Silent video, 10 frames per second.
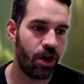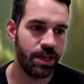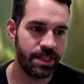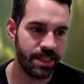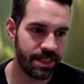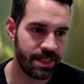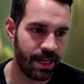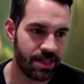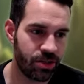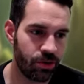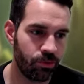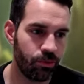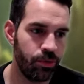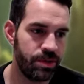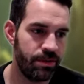On a success,
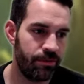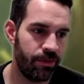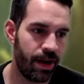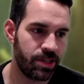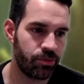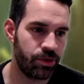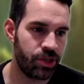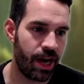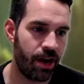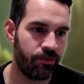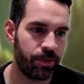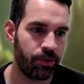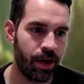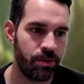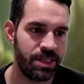roots and vines reach out from the ground,